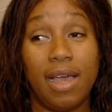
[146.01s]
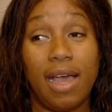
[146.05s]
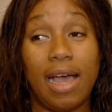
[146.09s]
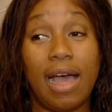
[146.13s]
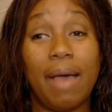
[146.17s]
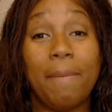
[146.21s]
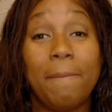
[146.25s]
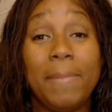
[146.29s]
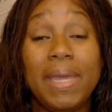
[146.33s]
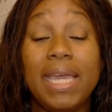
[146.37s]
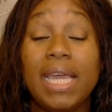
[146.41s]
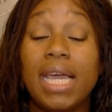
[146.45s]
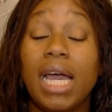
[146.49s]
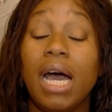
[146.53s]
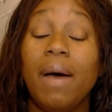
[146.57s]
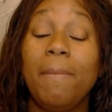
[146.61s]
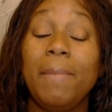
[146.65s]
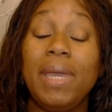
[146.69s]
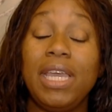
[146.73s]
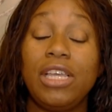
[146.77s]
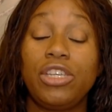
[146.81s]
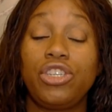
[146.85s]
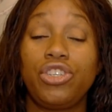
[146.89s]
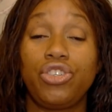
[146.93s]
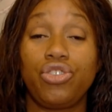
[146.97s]
I'm
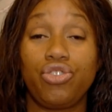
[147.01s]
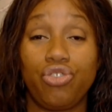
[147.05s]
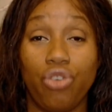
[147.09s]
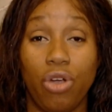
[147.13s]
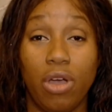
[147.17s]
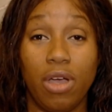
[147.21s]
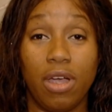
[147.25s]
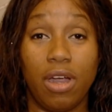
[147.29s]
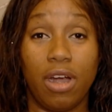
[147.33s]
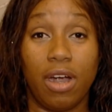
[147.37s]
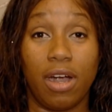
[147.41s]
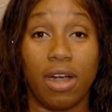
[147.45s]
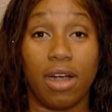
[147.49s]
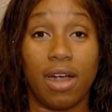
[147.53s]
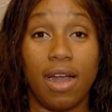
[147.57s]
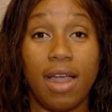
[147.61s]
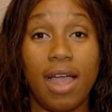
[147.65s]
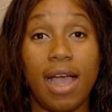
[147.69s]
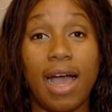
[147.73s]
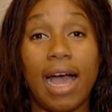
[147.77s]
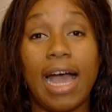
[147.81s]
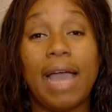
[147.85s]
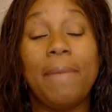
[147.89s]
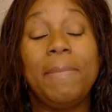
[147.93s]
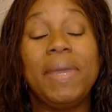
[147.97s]
becoming stronger.
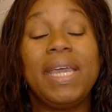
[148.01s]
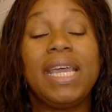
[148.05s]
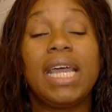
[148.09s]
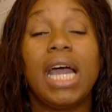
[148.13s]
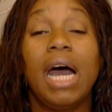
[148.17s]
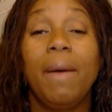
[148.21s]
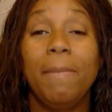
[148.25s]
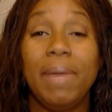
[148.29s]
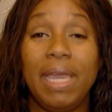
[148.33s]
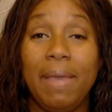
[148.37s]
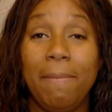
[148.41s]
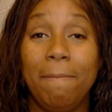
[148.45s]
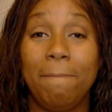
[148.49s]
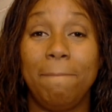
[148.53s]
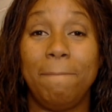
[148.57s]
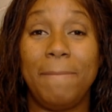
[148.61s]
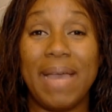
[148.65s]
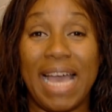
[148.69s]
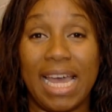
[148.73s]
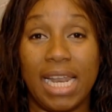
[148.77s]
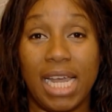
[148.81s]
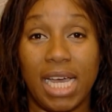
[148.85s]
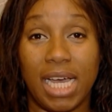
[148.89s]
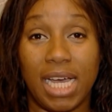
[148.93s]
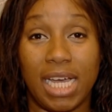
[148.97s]
I'm becoming
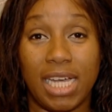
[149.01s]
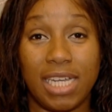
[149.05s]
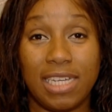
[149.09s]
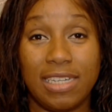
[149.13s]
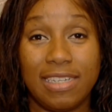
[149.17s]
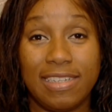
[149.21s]
better.